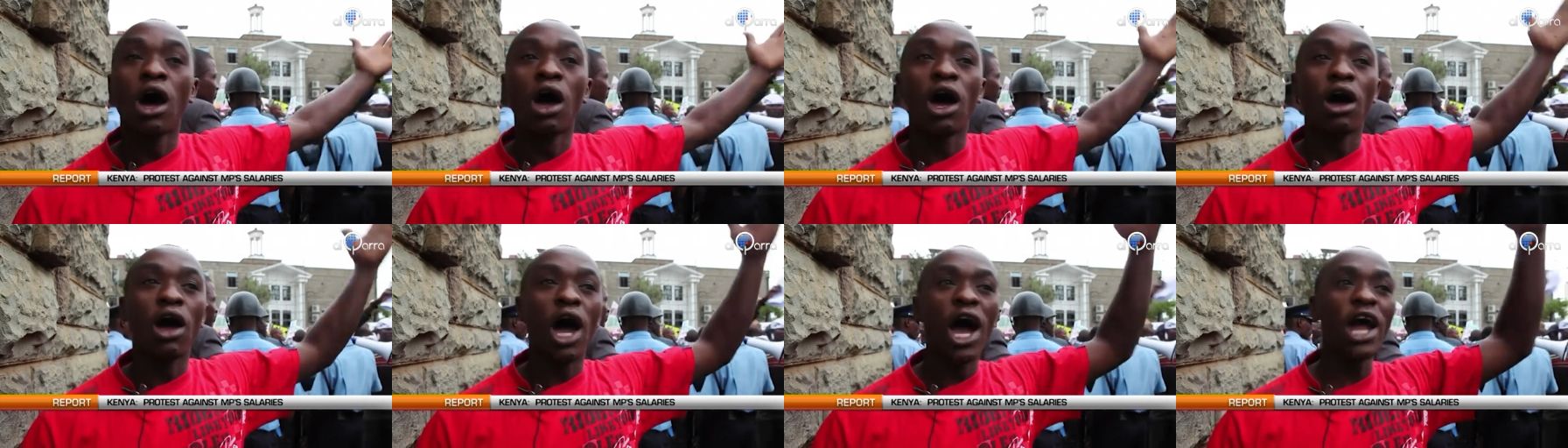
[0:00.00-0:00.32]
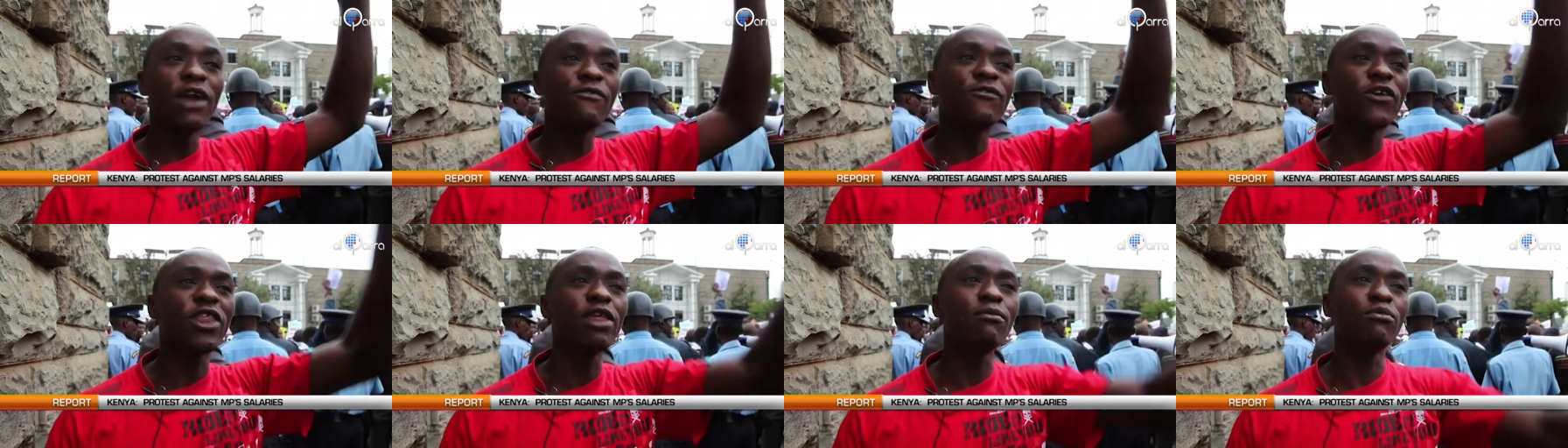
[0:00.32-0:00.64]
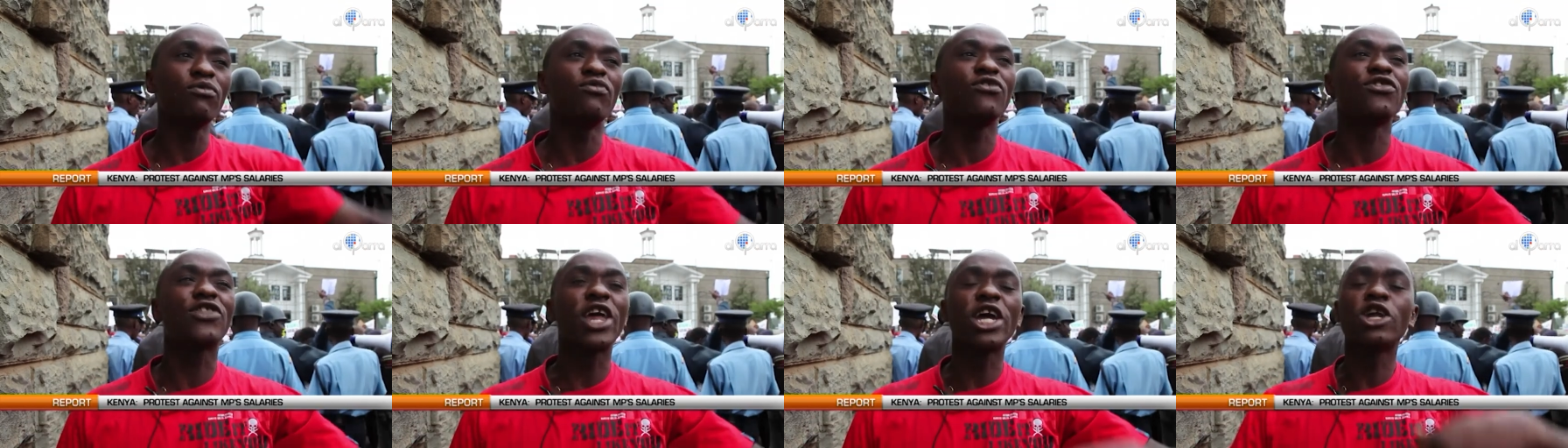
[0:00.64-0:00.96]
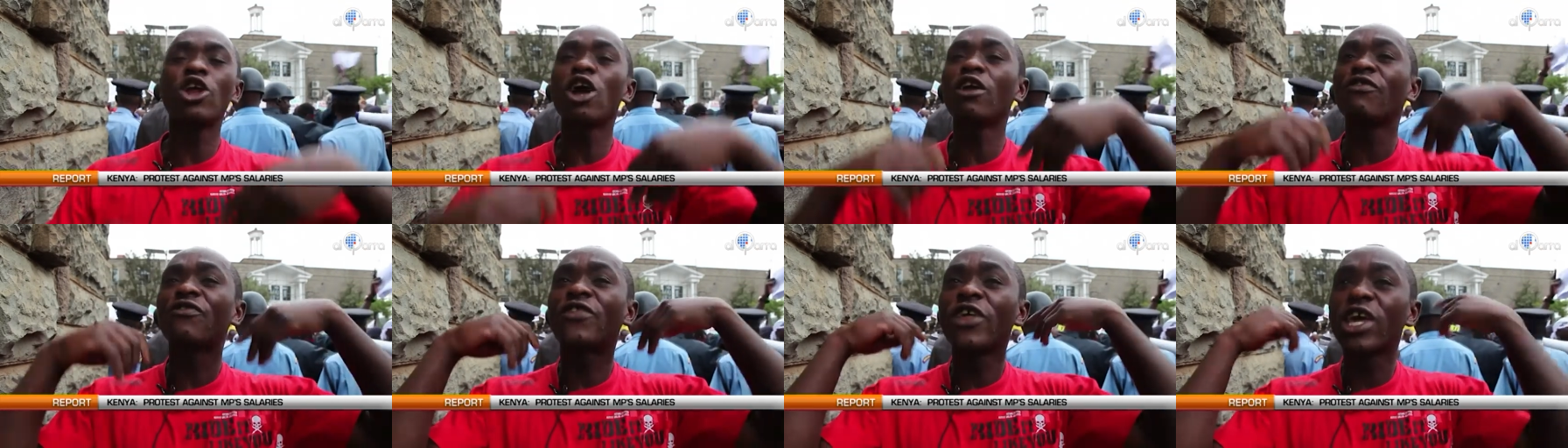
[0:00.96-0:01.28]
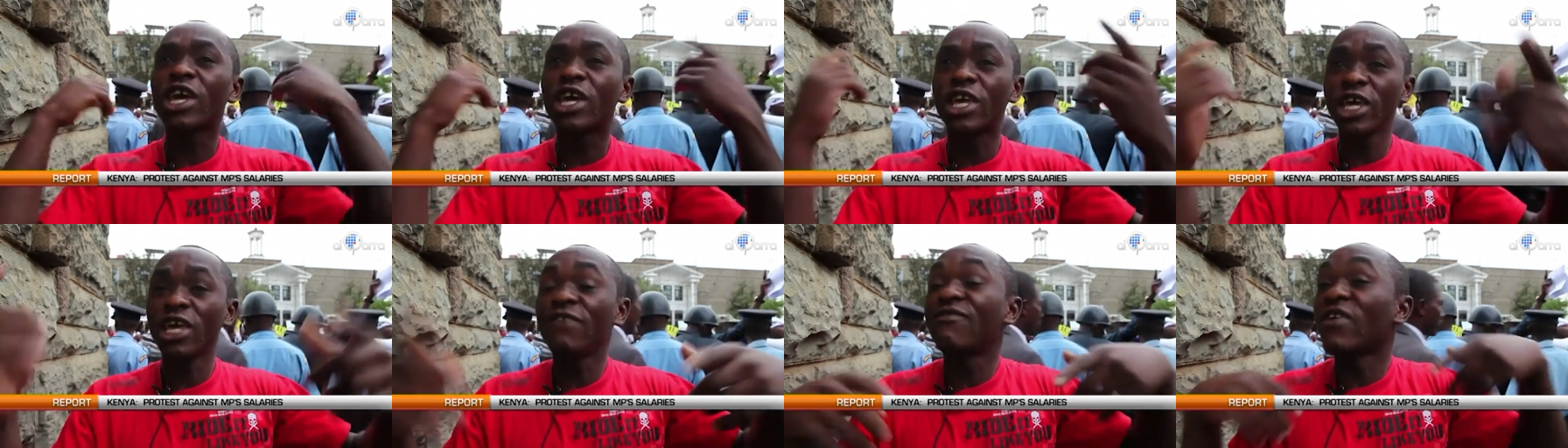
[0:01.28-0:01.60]
And for them, they don't
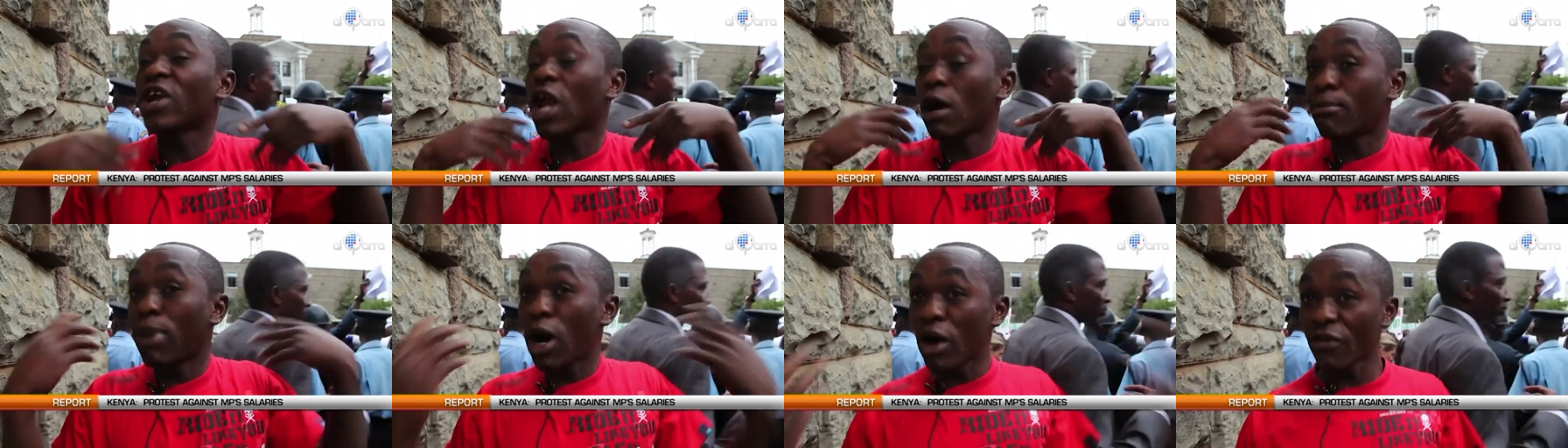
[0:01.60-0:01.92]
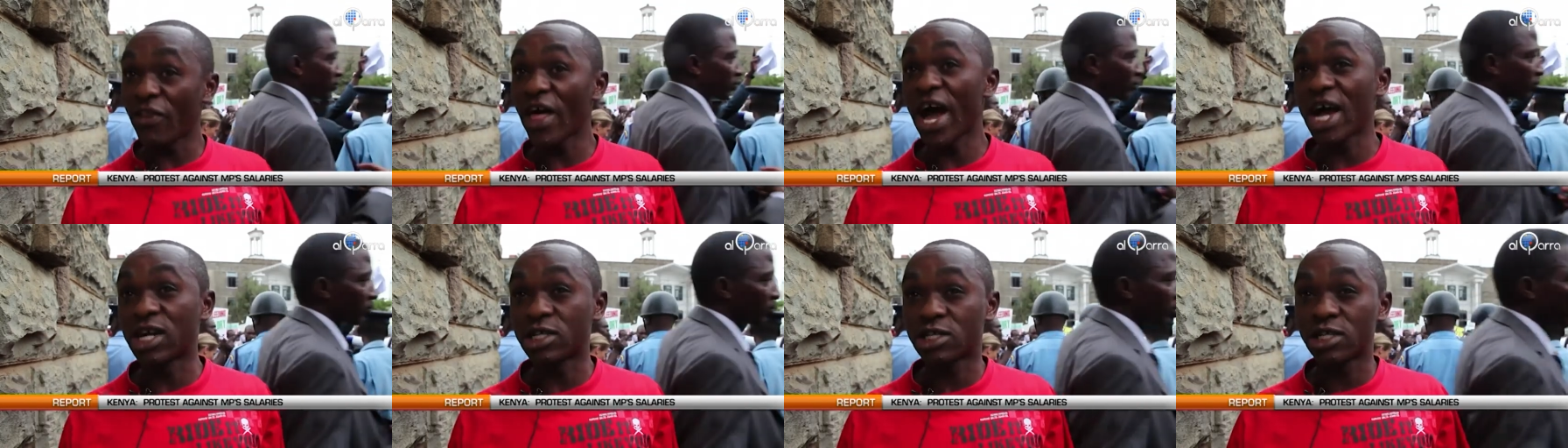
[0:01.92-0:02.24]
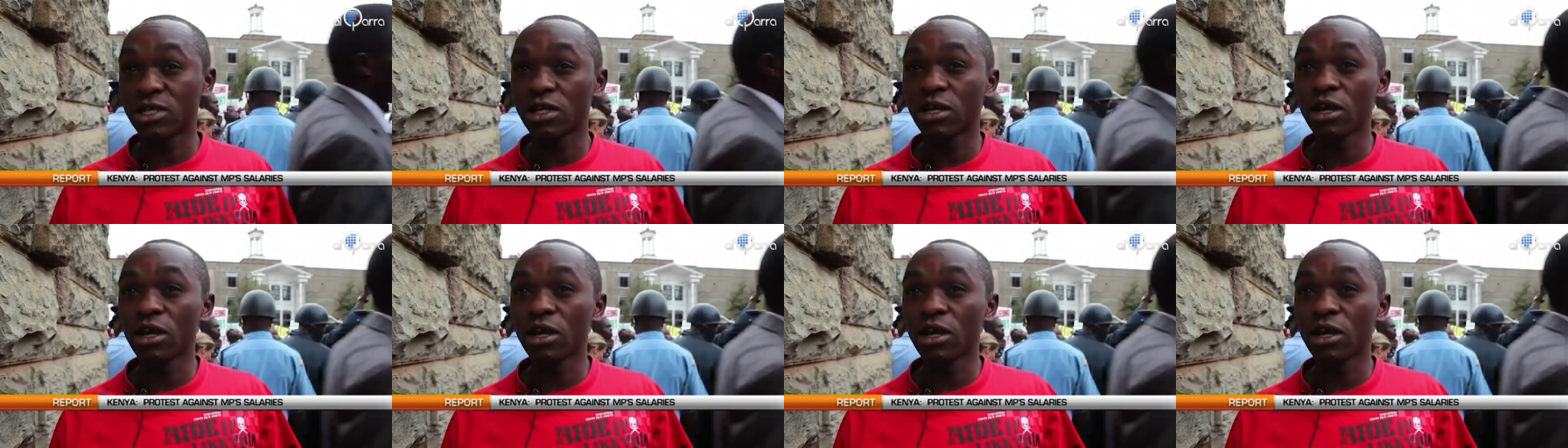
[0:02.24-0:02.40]
think even about that.